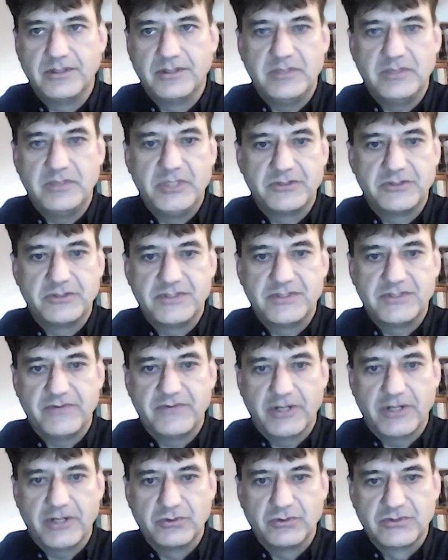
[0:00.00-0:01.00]
Dimitri
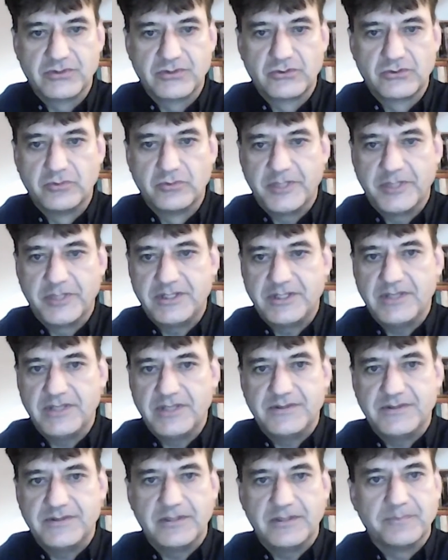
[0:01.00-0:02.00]
Svergun's group at
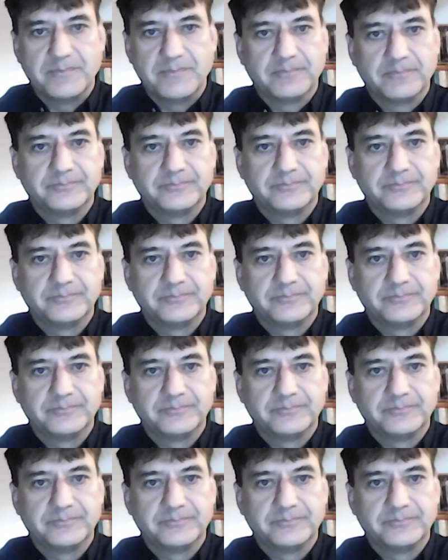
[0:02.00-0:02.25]
DAISY.